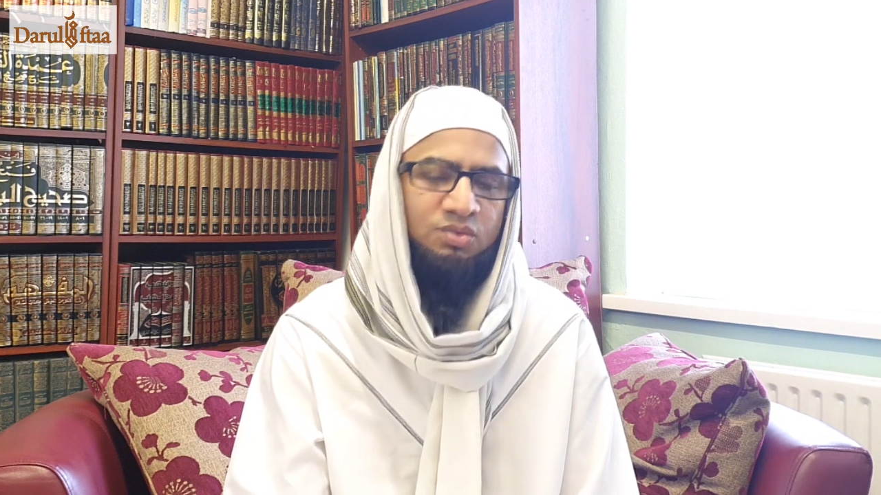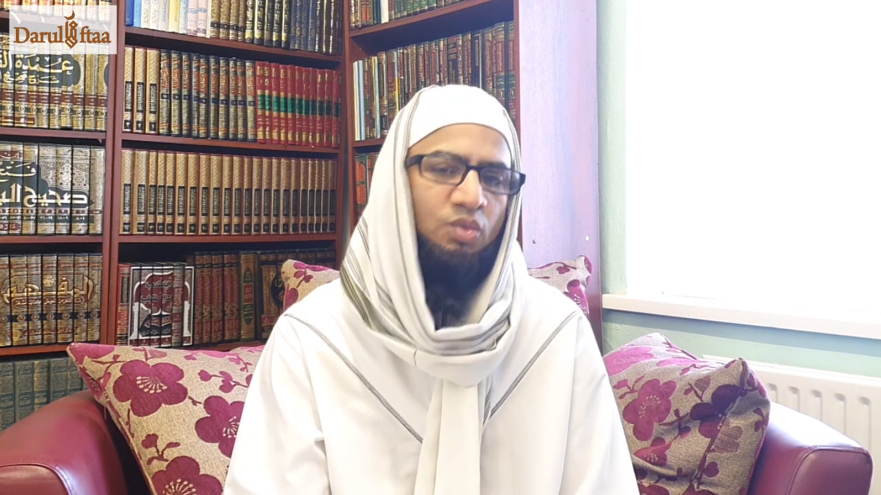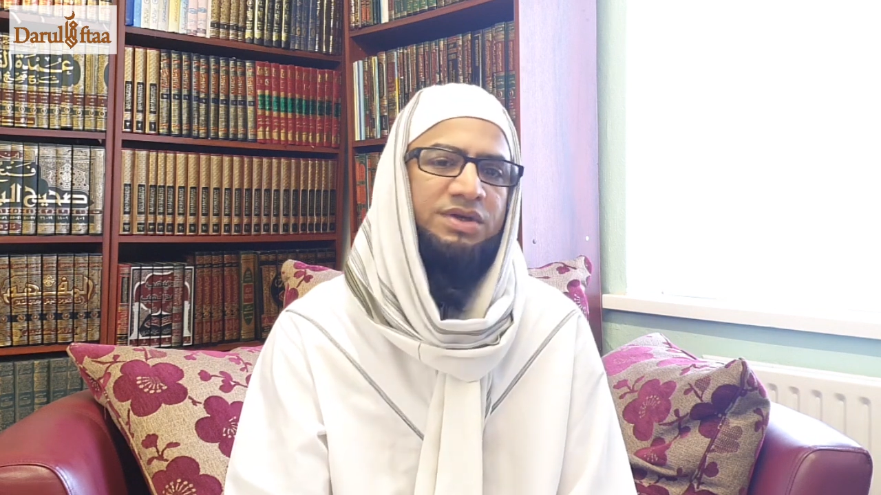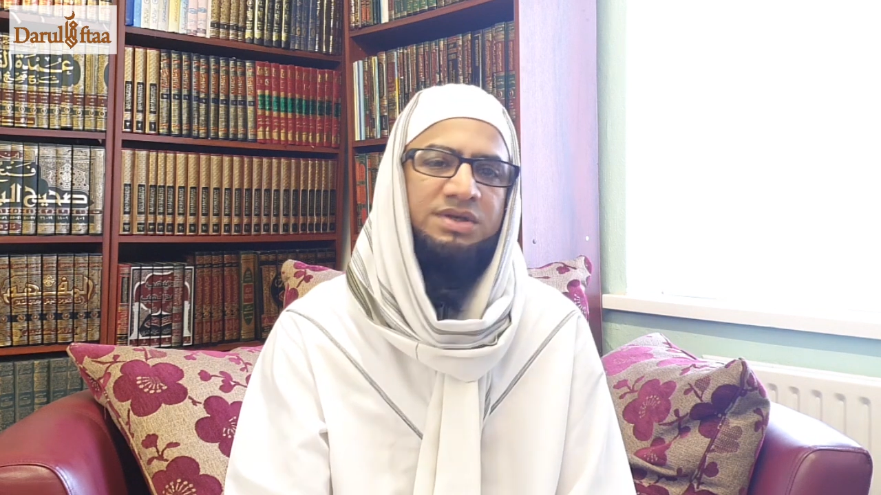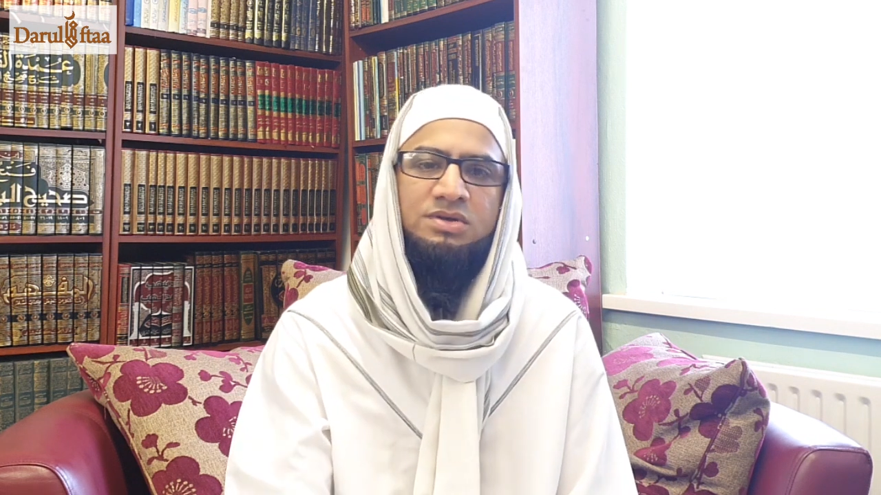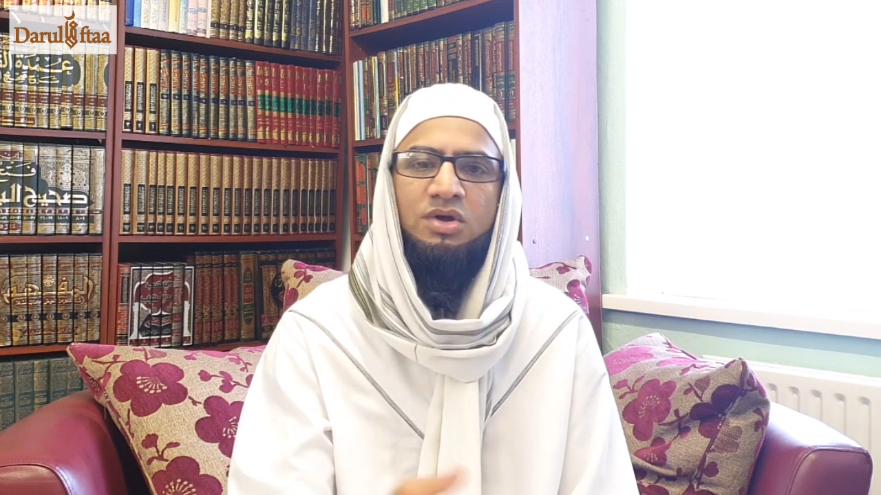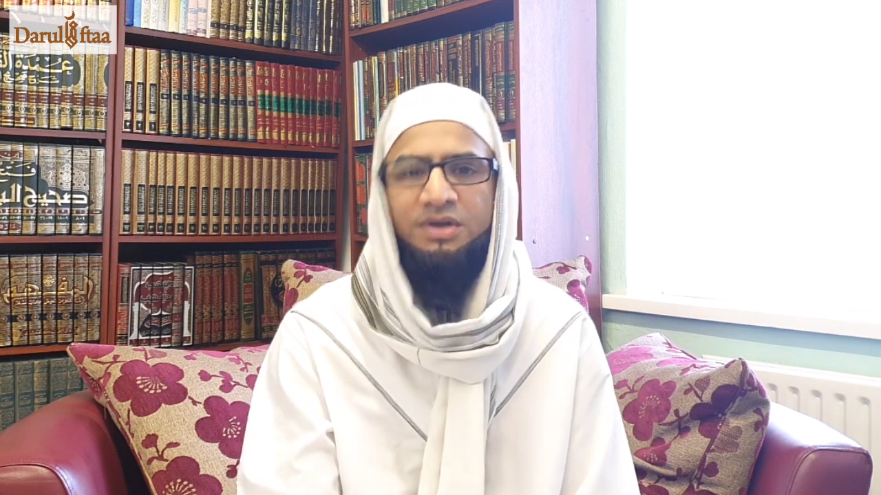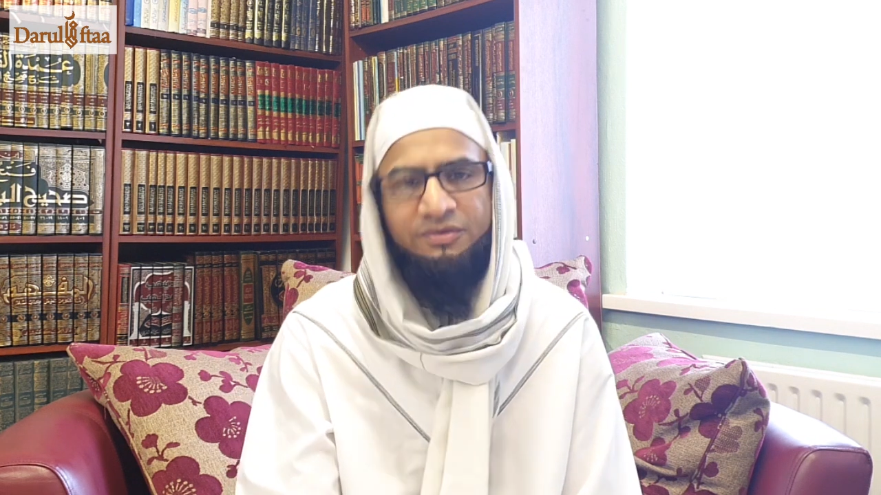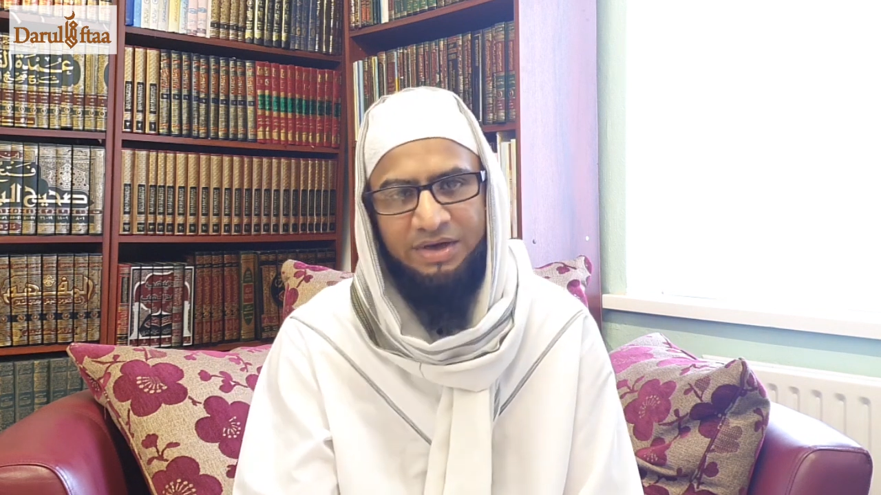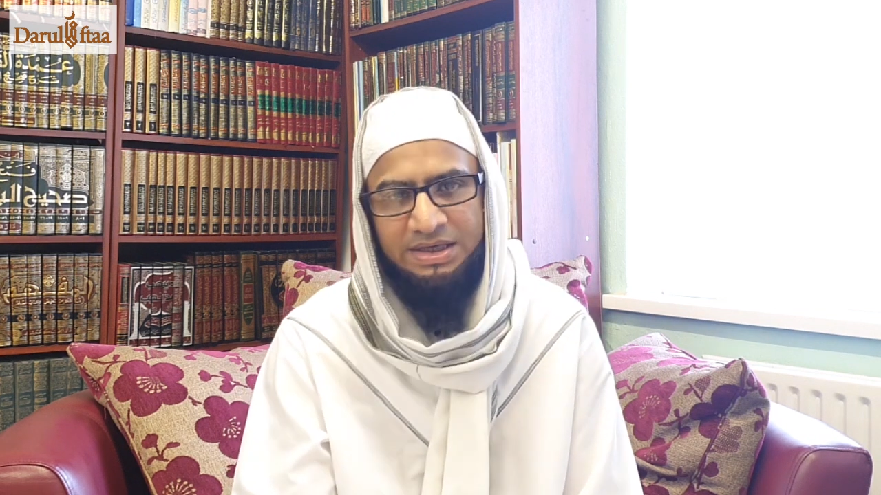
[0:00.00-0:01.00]
what does not
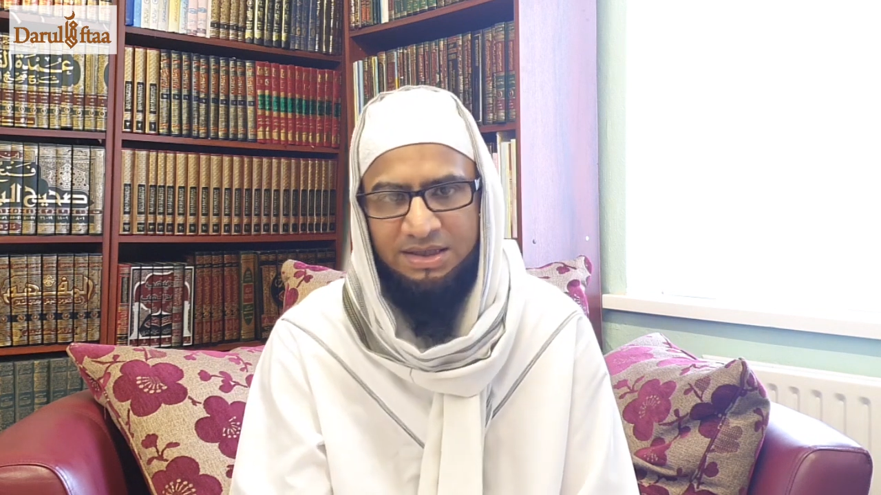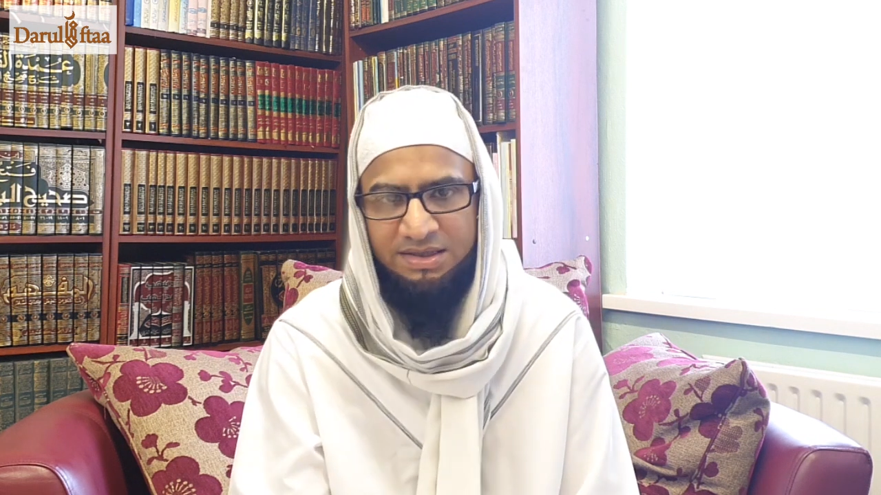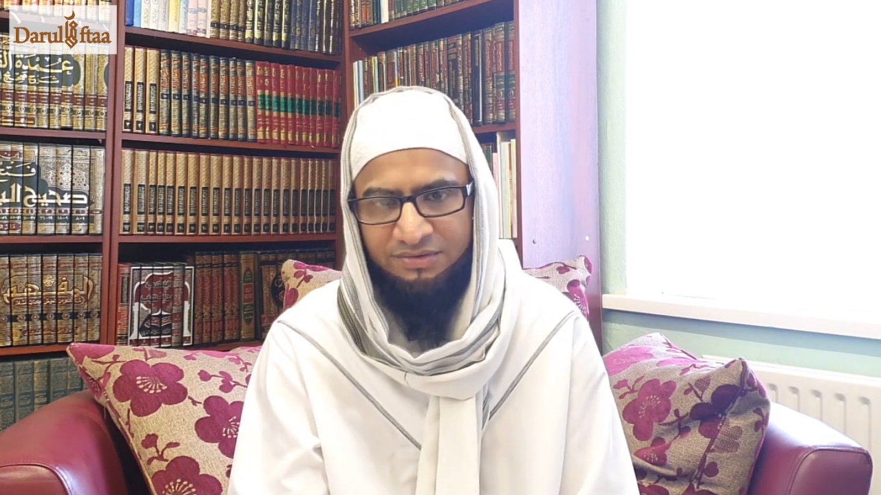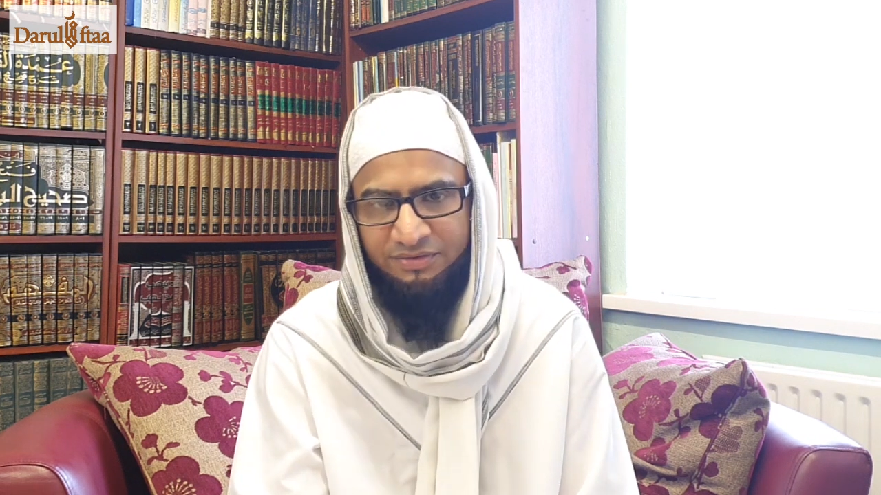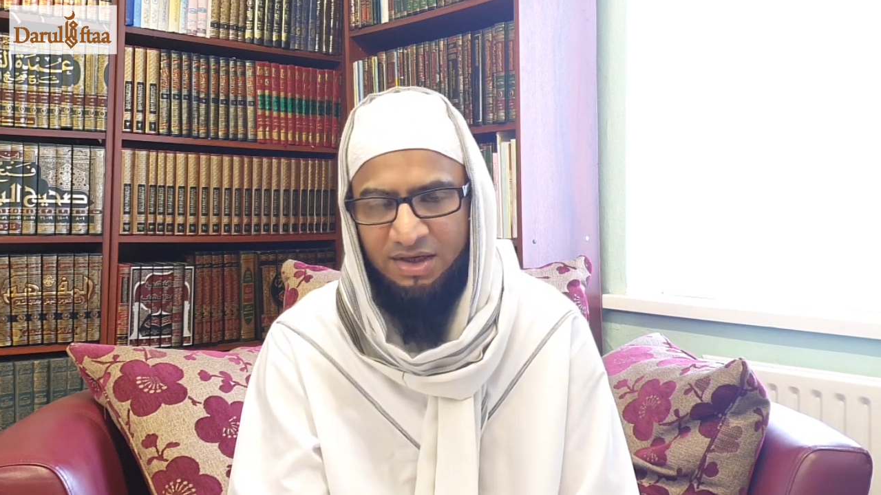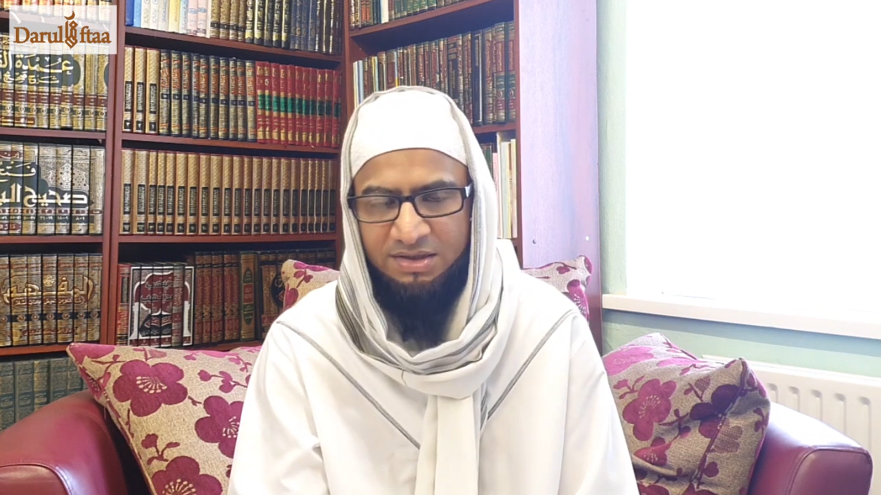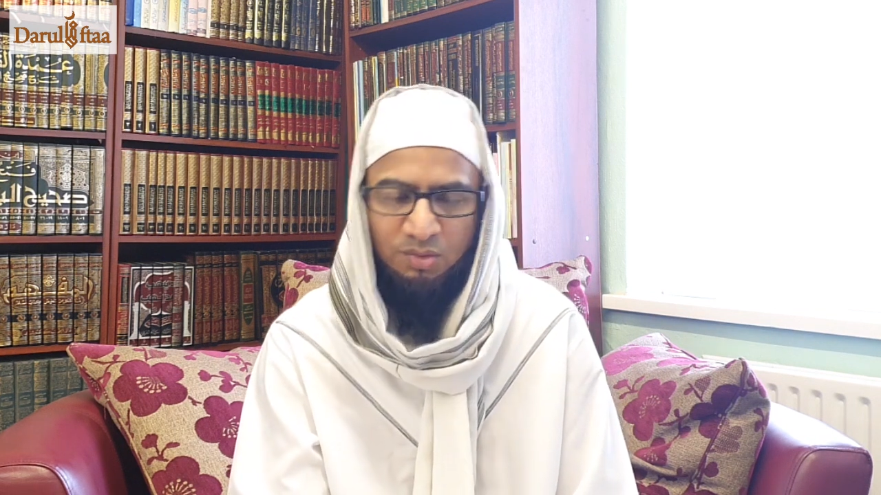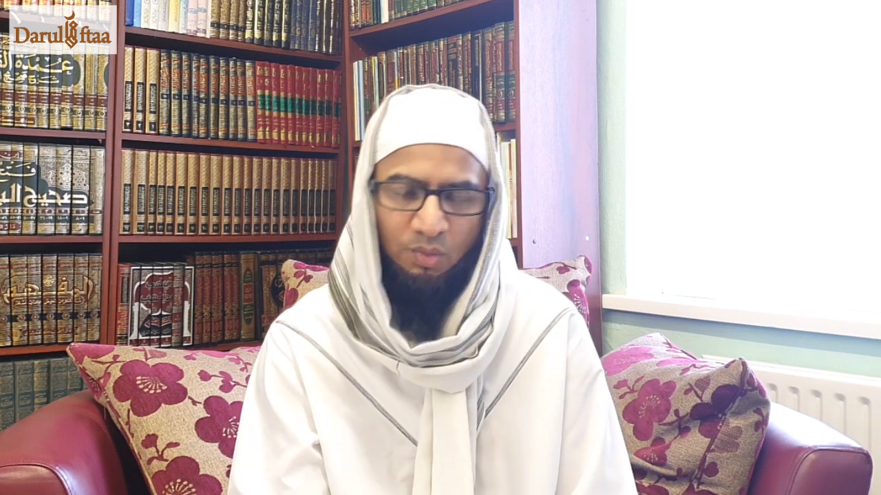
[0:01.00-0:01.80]
invalidate a fast,